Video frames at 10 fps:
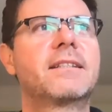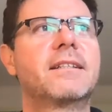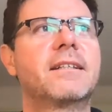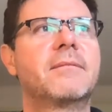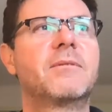
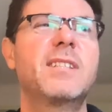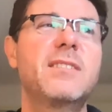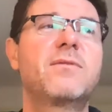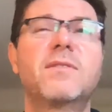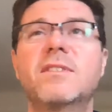Or the
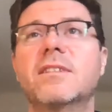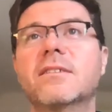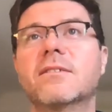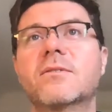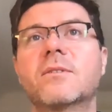last 15
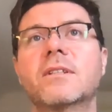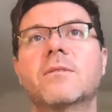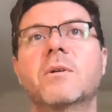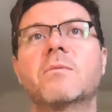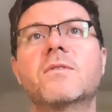years, really,
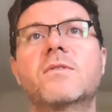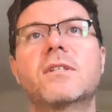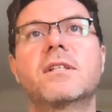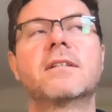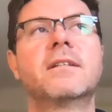where we've
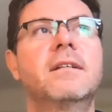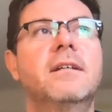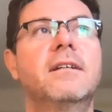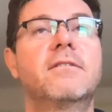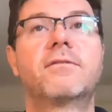seen
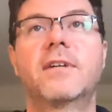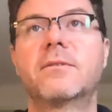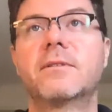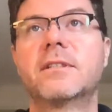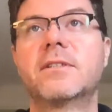
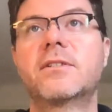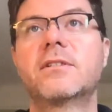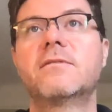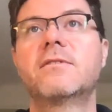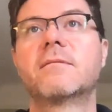federal
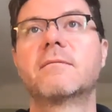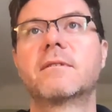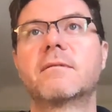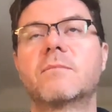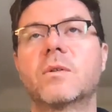initiatives in
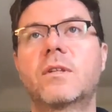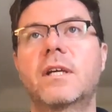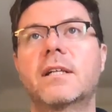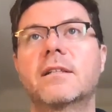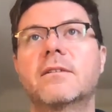both
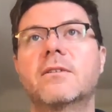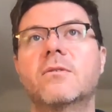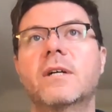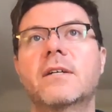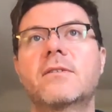Canada and the
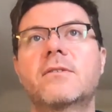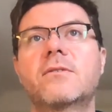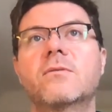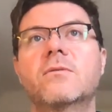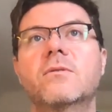US
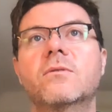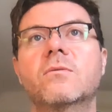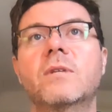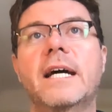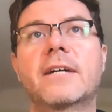to do
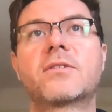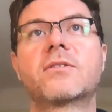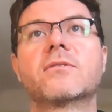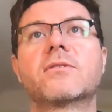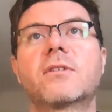
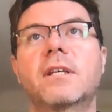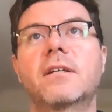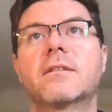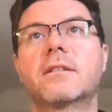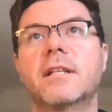national
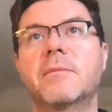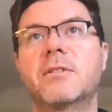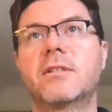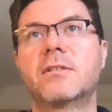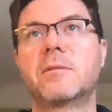scale climate
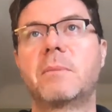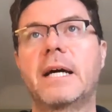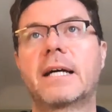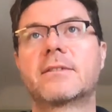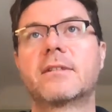change
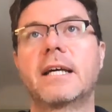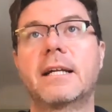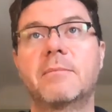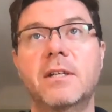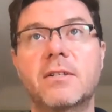impacts and
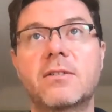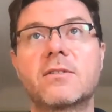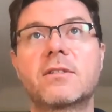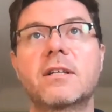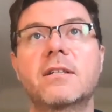adaptation
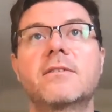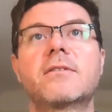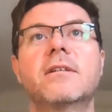studies